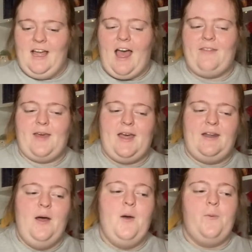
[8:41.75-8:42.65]
And
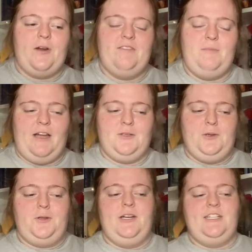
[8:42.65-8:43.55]
then one of the magical
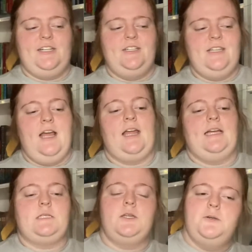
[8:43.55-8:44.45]
creatures
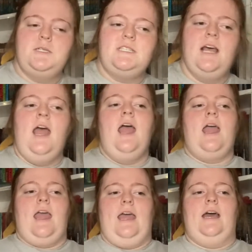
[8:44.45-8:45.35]
gets loose
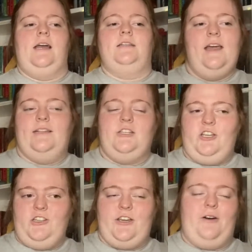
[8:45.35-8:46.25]
and it's a
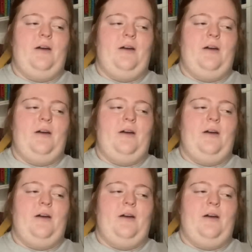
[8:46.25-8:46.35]
shit show.